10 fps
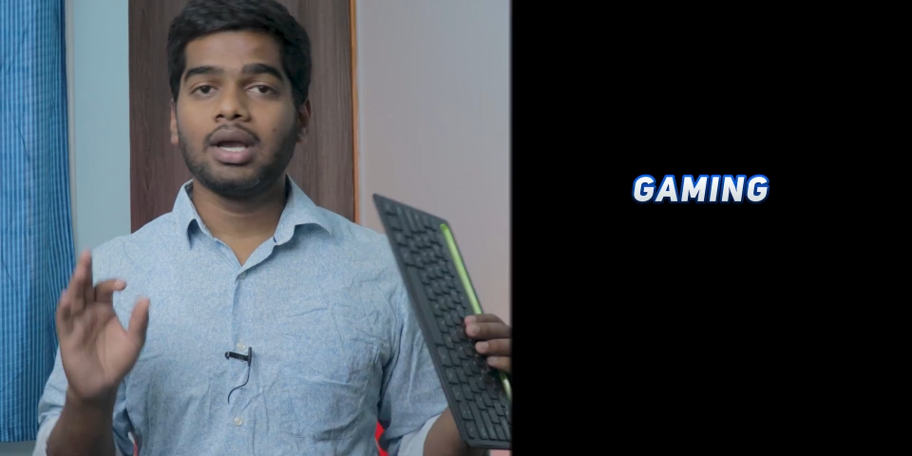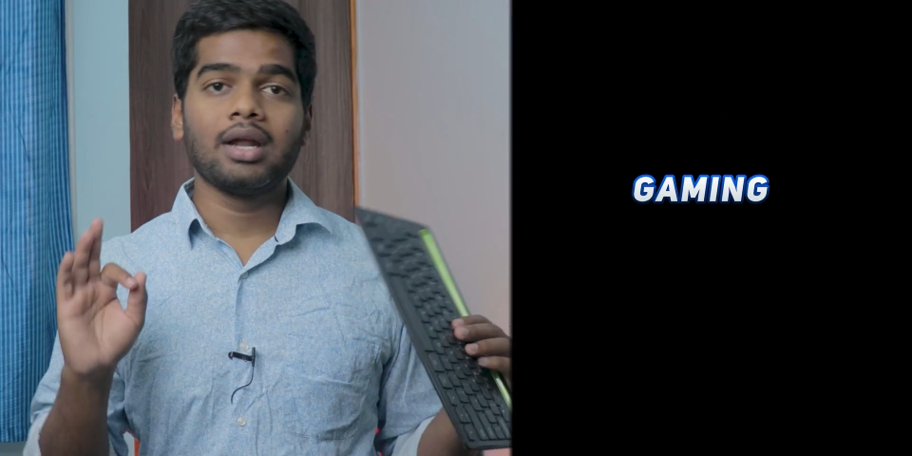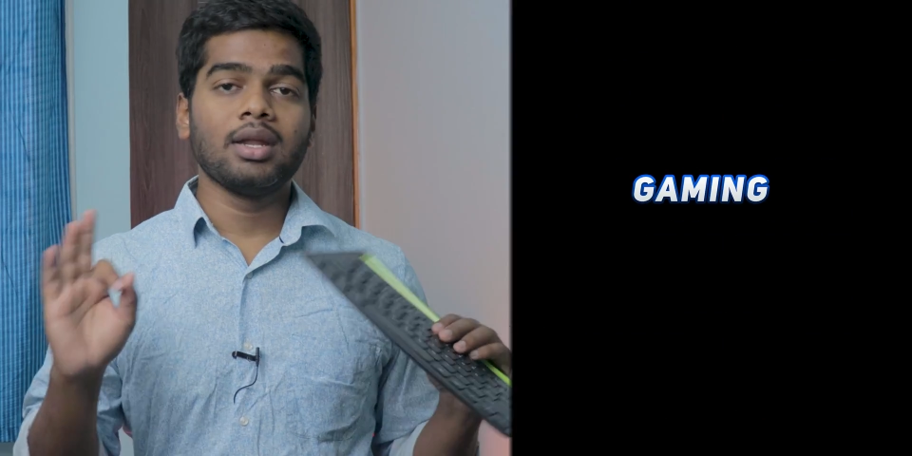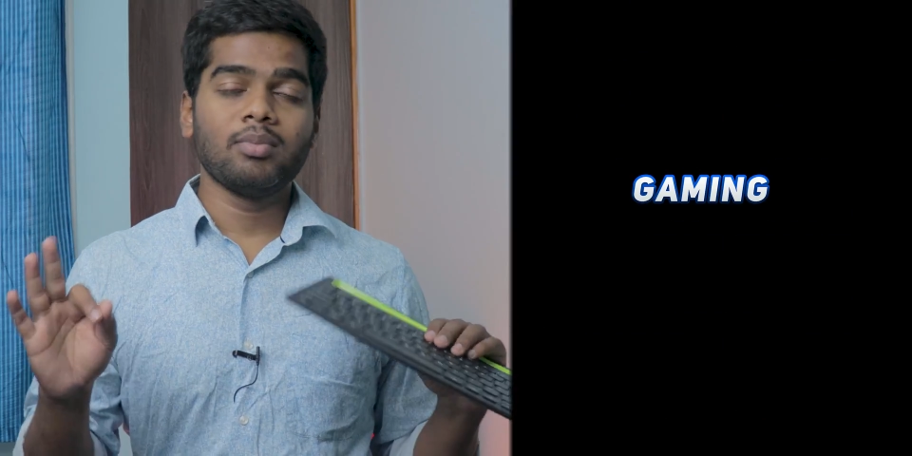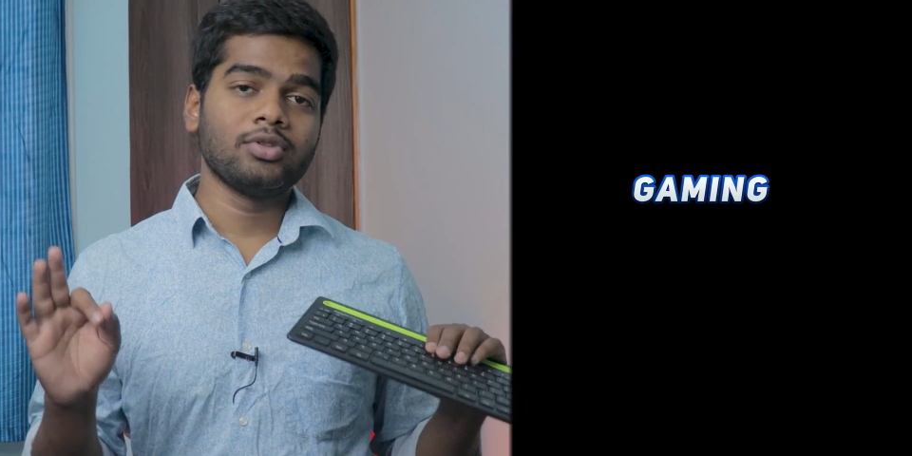
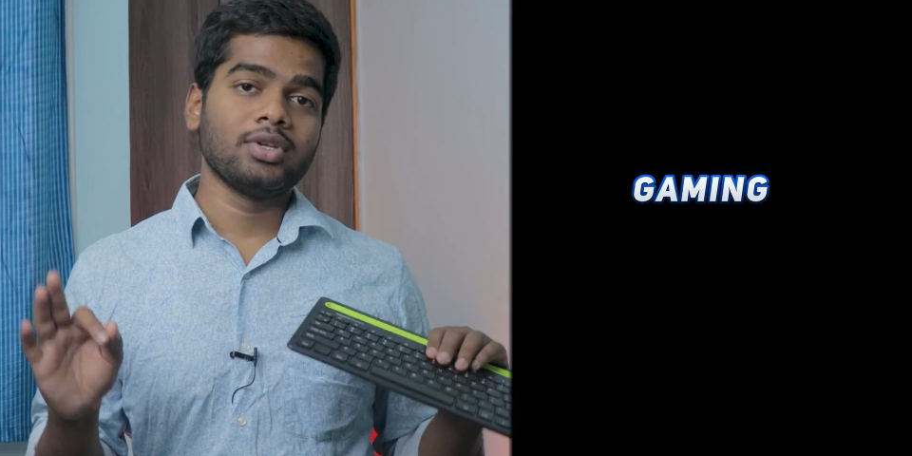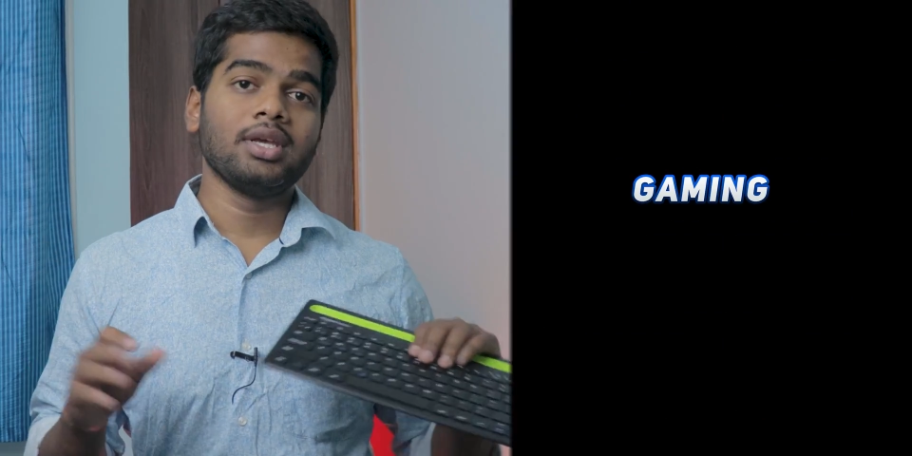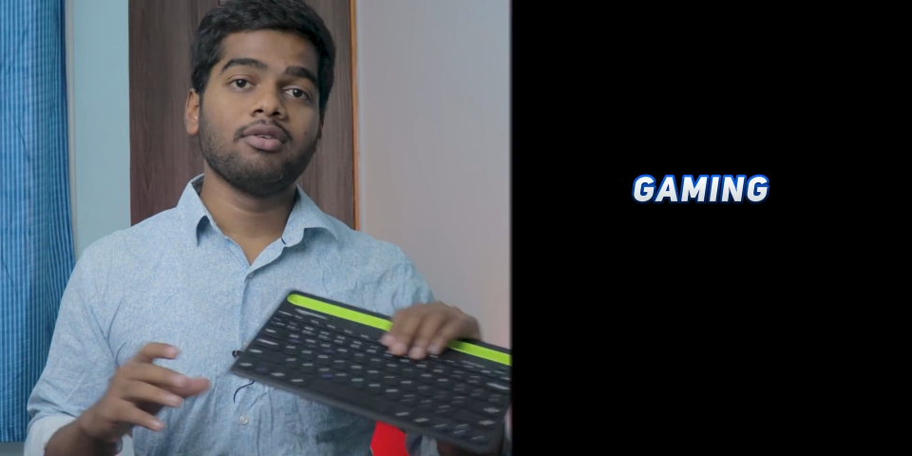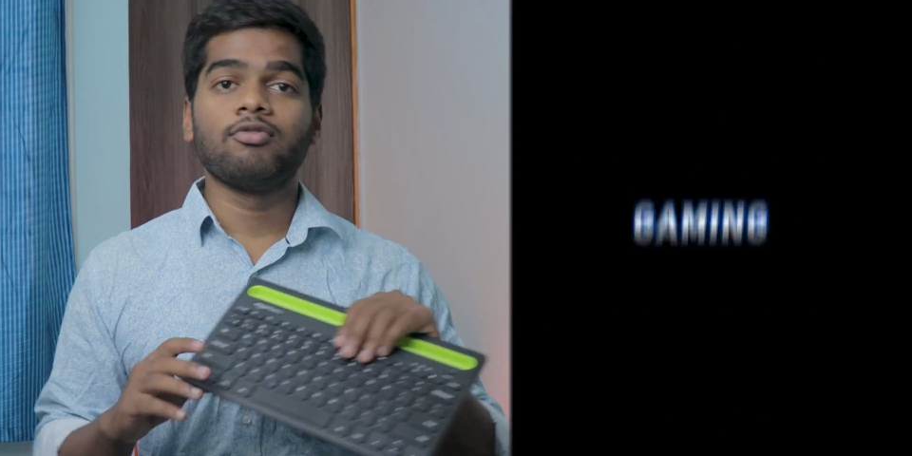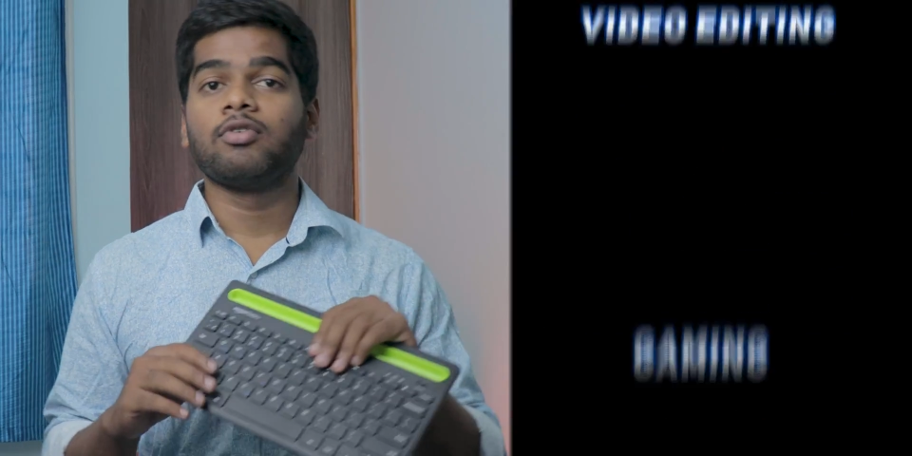and number
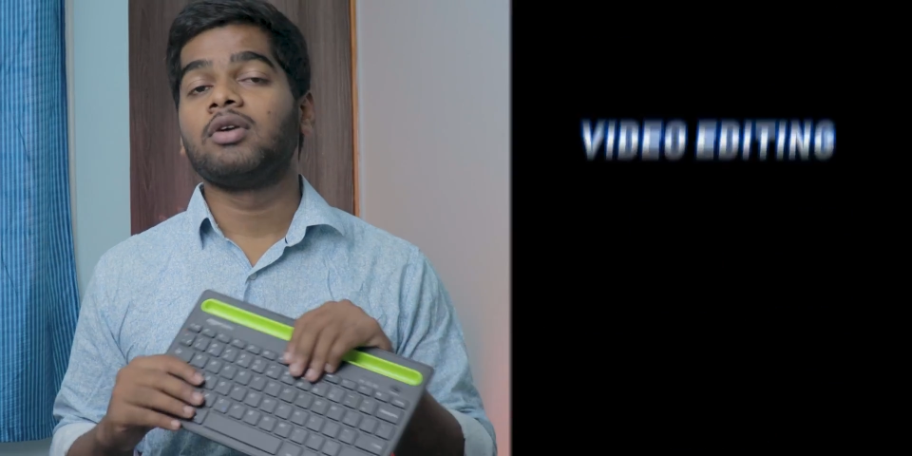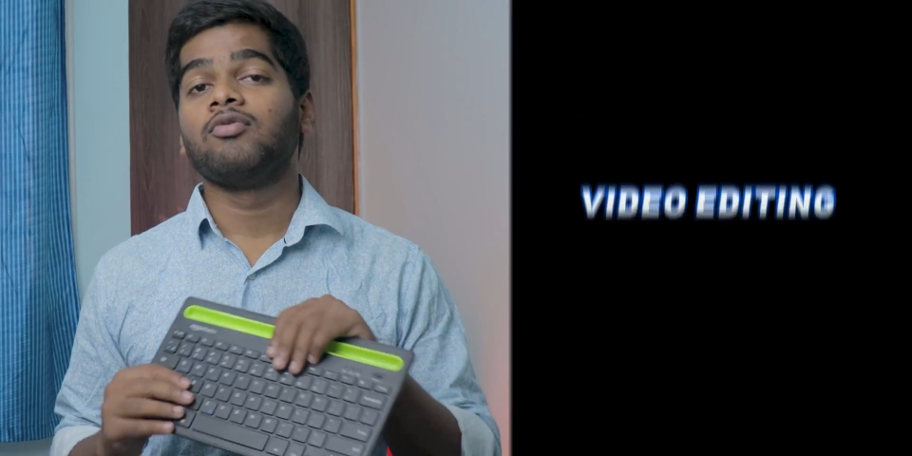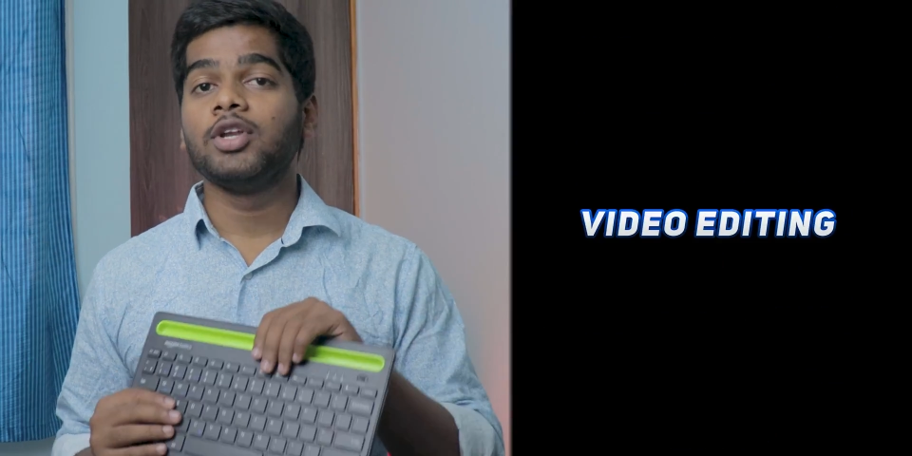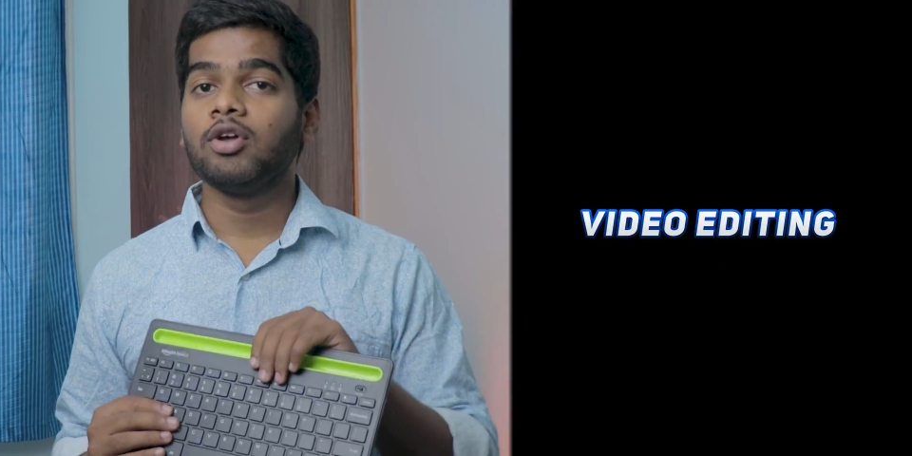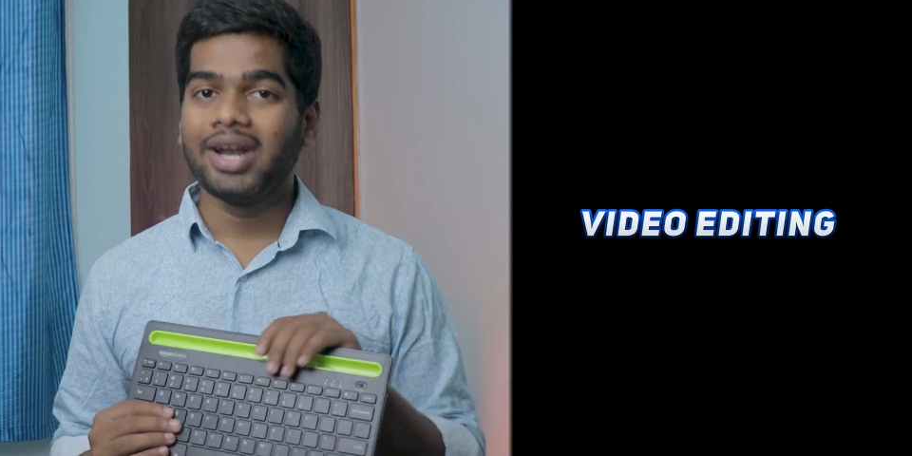three, for
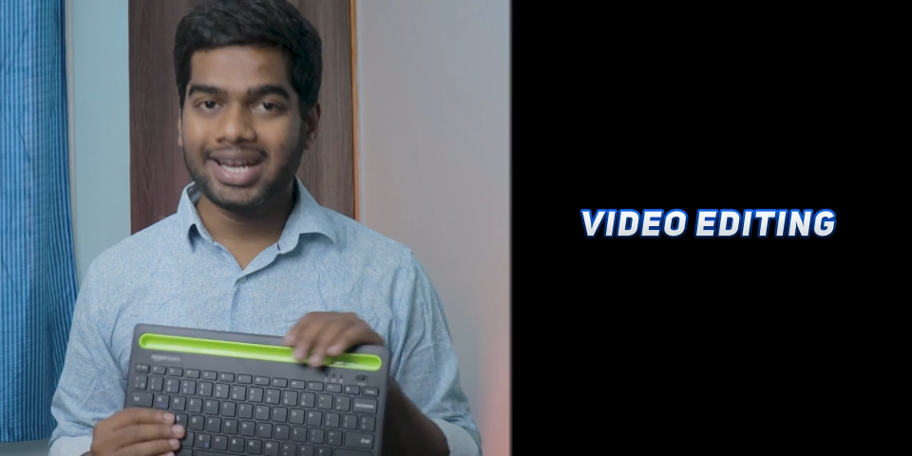video